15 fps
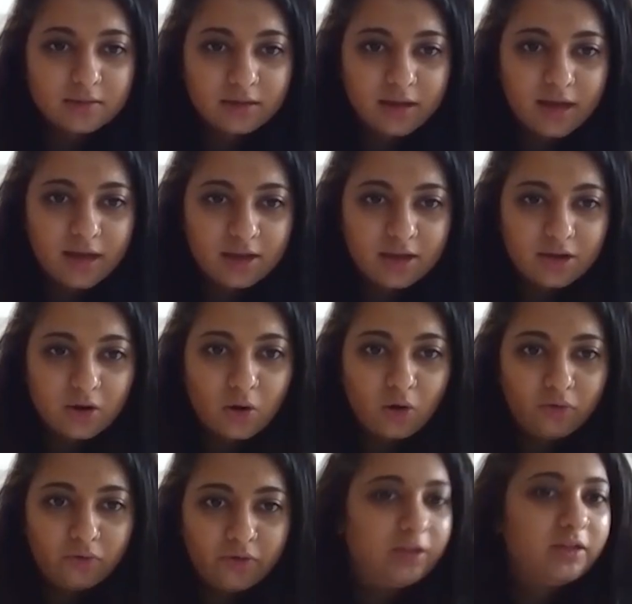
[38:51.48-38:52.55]
like, you know,
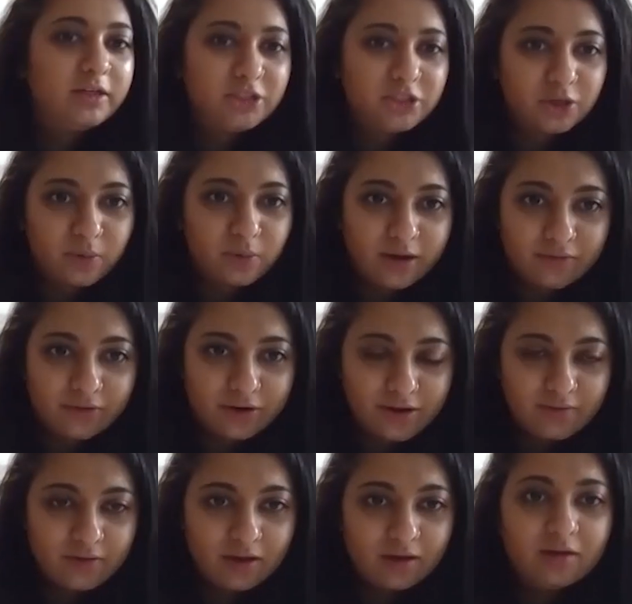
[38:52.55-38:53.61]
whole village or whatever
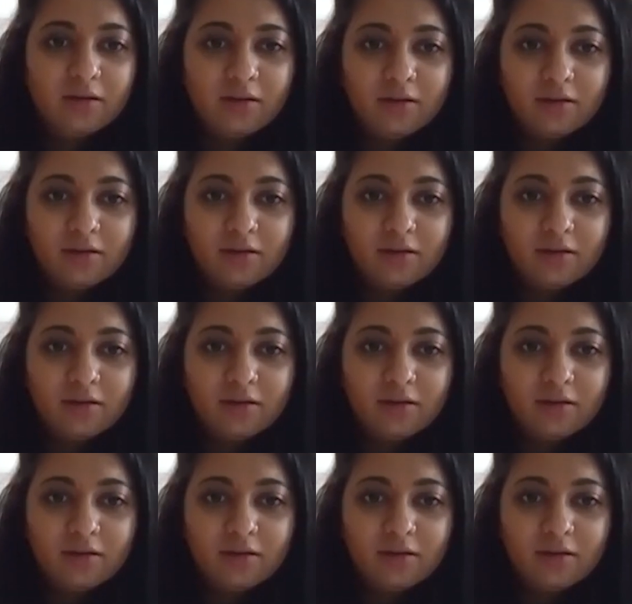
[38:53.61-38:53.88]
even.